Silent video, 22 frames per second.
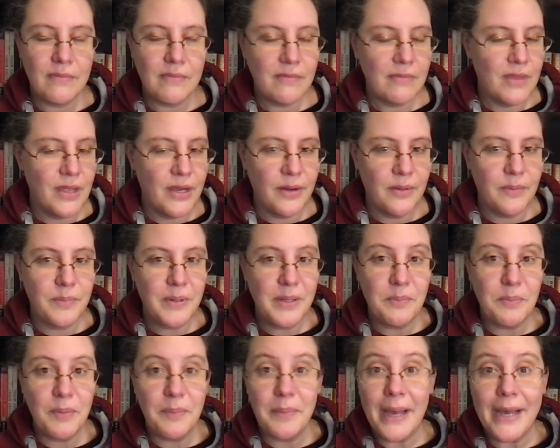their
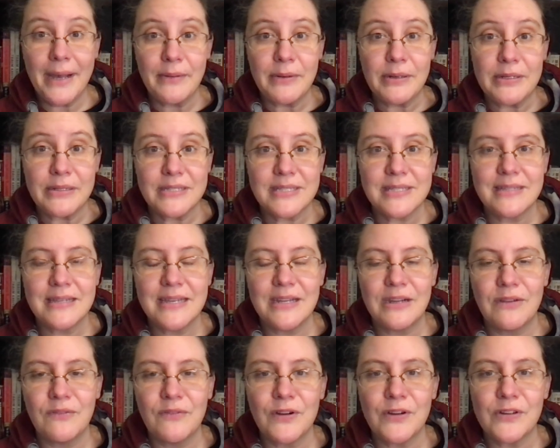people powers
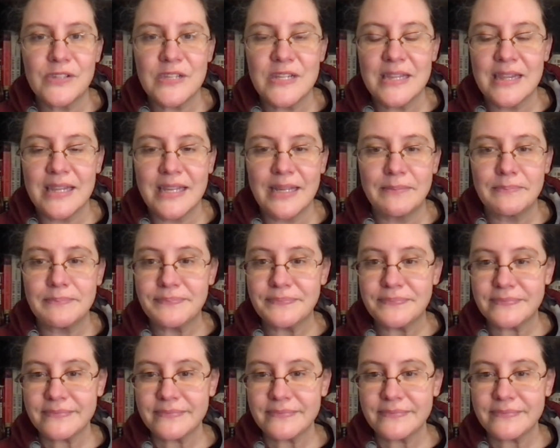inadvertently.